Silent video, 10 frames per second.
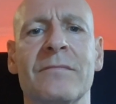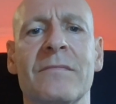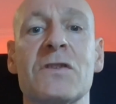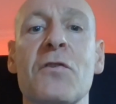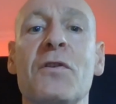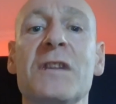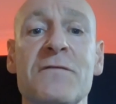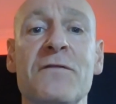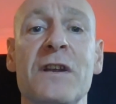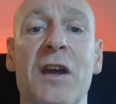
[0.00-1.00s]
So in this
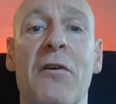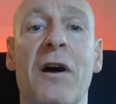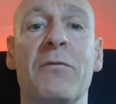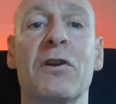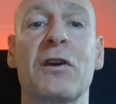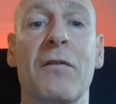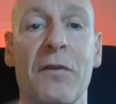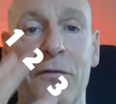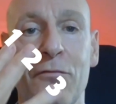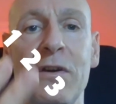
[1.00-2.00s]
video, I'm going to cover
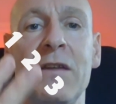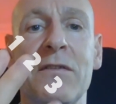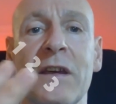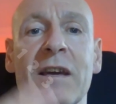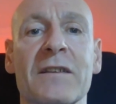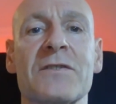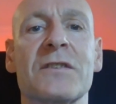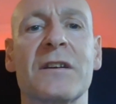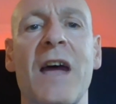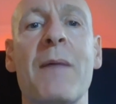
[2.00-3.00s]
three things.
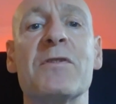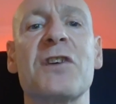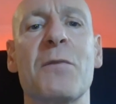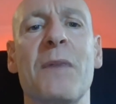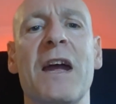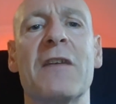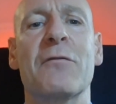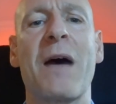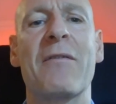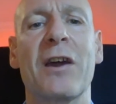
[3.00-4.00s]
How much I made
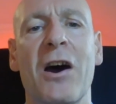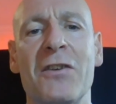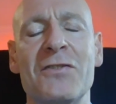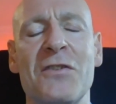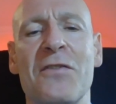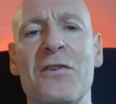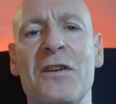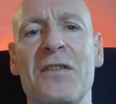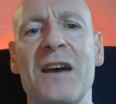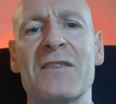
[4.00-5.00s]
from having
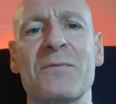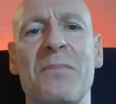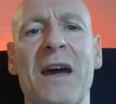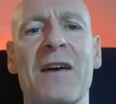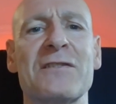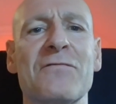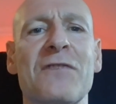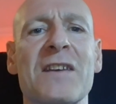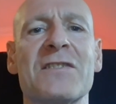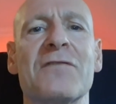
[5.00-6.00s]
£130,000
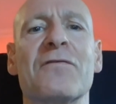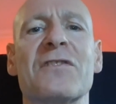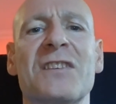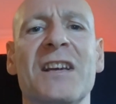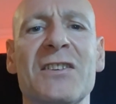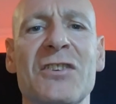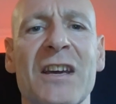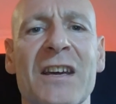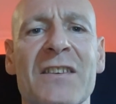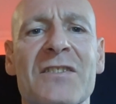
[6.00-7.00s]
invested for 6
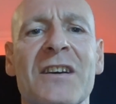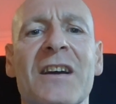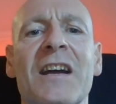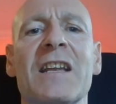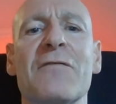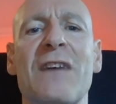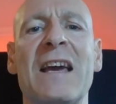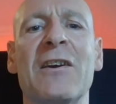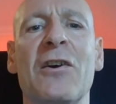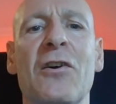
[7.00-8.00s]
years in the
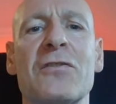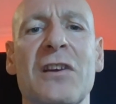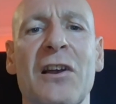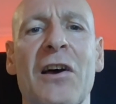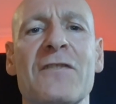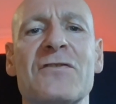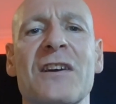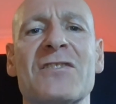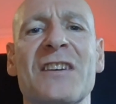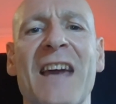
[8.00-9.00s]
Vanguard
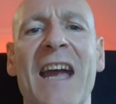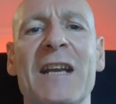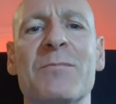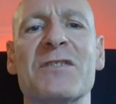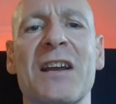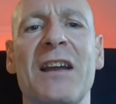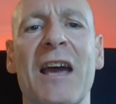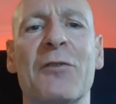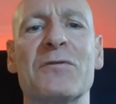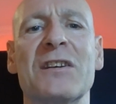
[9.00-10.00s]
LifeStrategy 8%
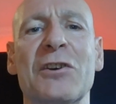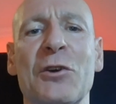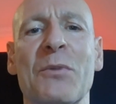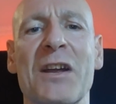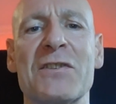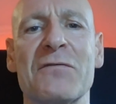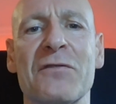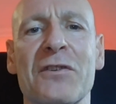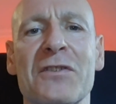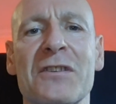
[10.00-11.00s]
Equity Accumulation
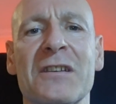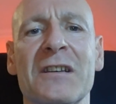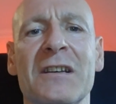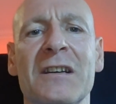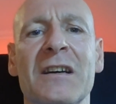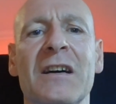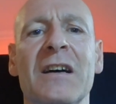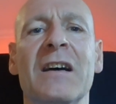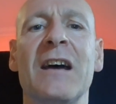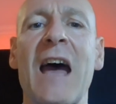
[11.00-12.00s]
Fund.
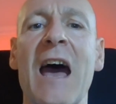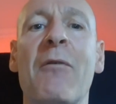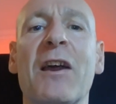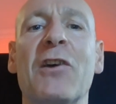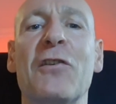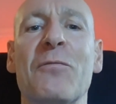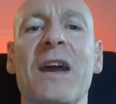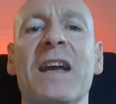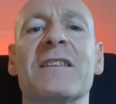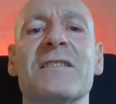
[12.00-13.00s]
How I could have
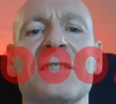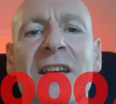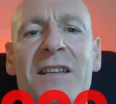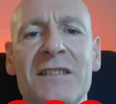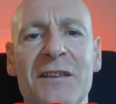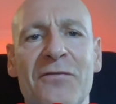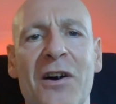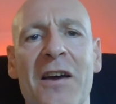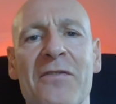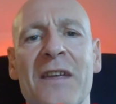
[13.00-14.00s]
made
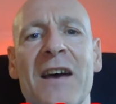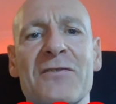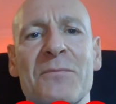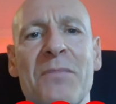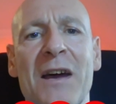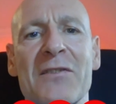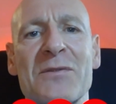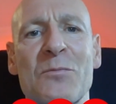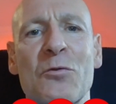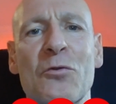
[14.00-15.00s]
£65,000
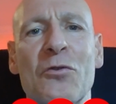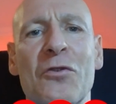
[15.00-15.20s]
more.